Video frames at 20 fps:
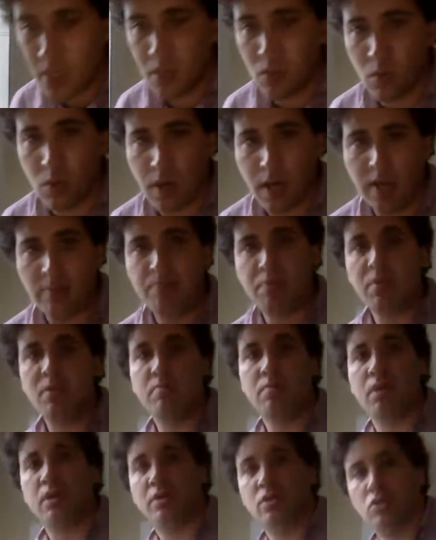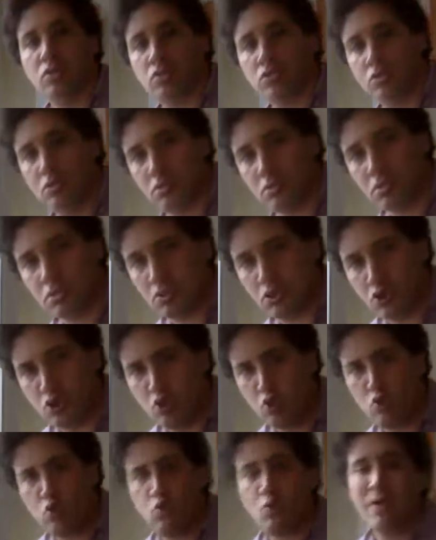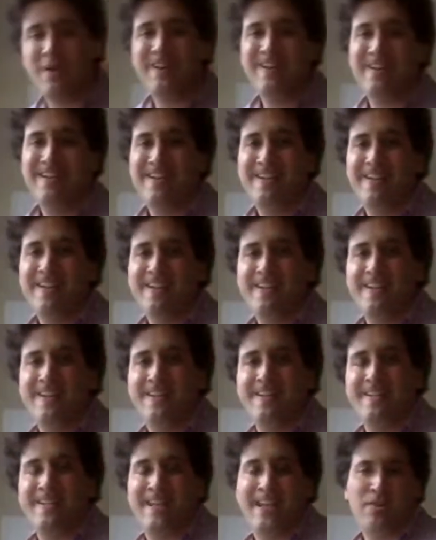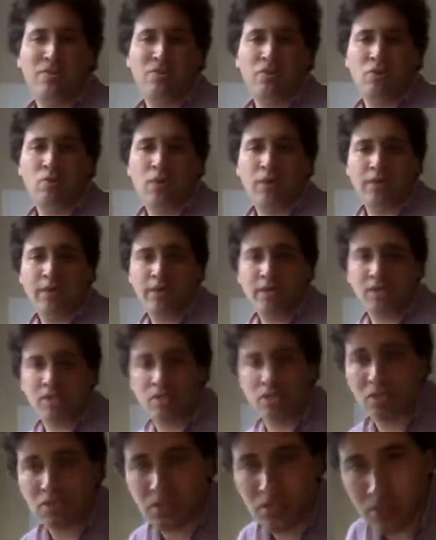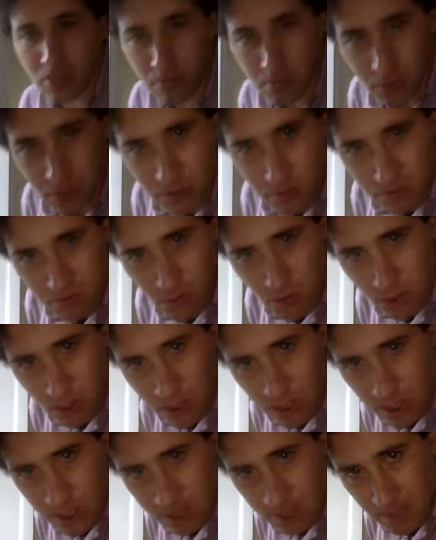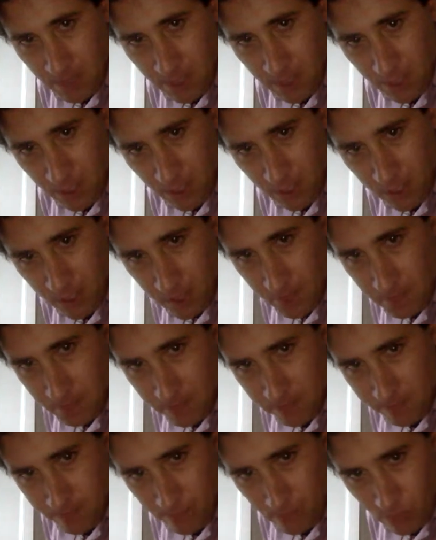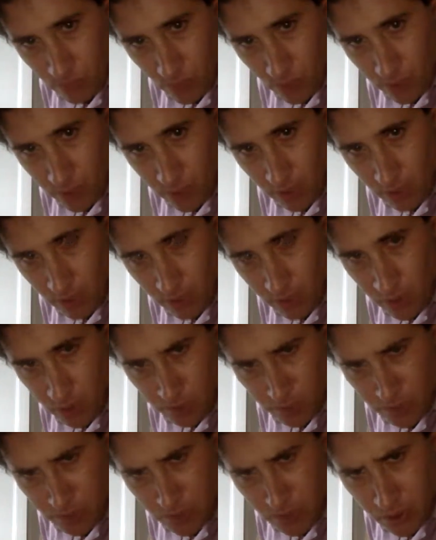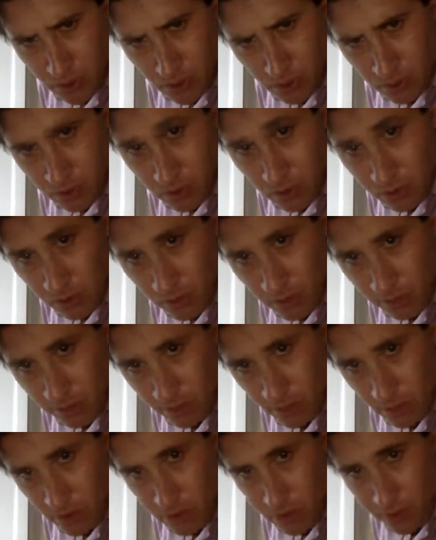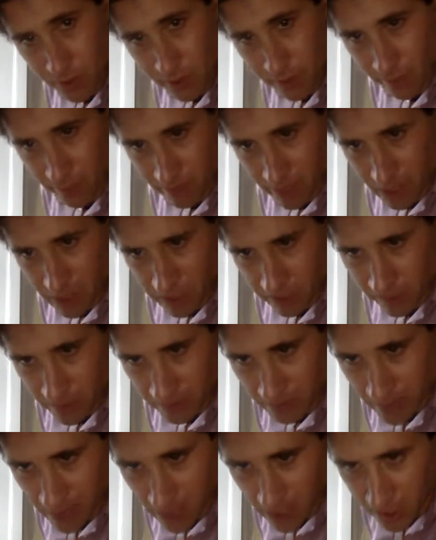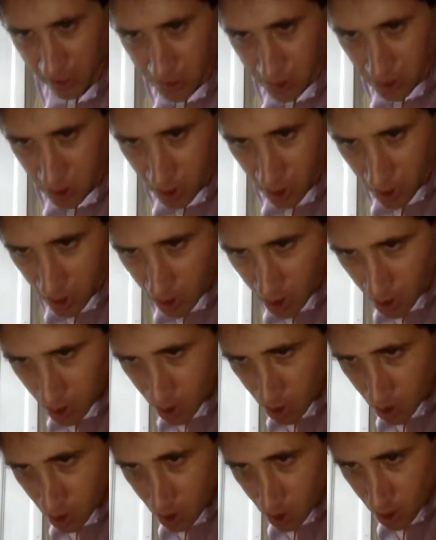and YB -2. I don't know why that's so much more complicated. That would just be a sort of straightforward transformation of the payoffs,